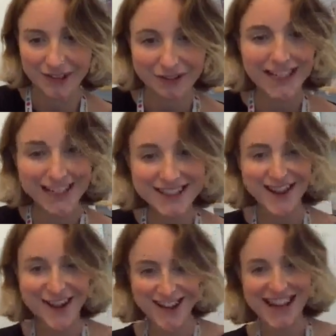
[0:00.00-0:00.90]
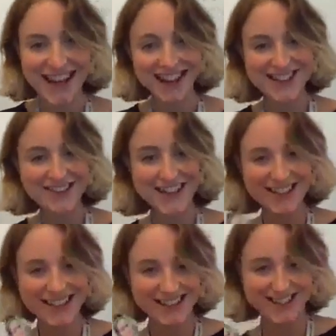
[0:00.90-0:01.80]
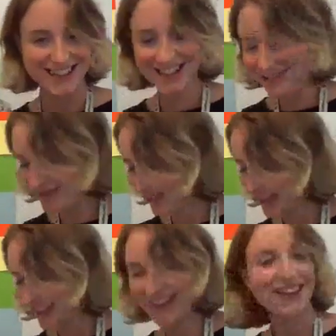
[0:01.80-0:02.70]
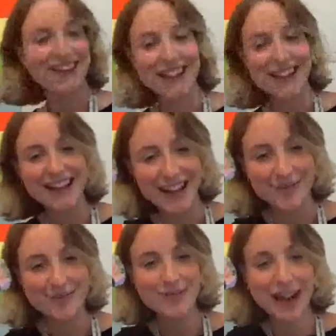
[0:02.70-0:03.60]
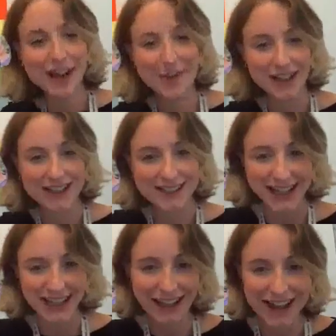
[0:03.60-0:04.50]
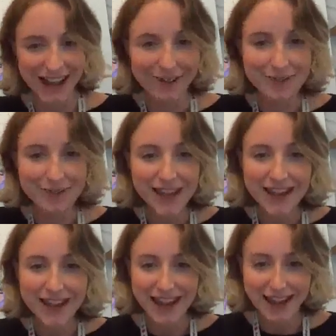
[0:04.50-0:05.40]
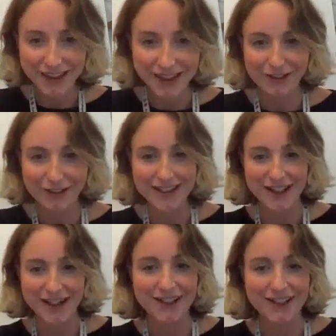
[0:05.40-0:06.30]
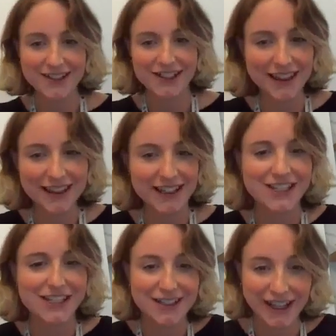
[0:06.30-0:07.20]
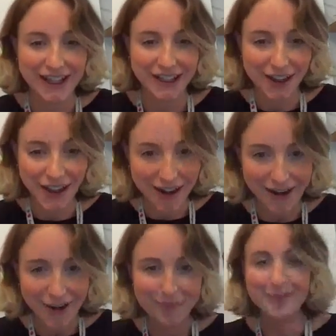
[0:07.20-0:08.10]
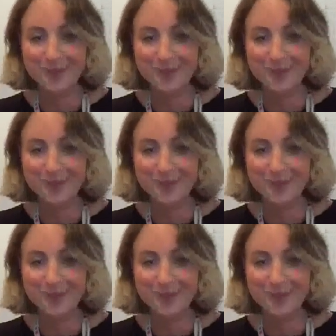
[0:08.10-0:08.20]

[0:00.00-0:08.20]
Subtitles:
Green zone, yeah, that's right, Susie. Good thinking. I'm going to stick her in the green zone because I think she's looking calm.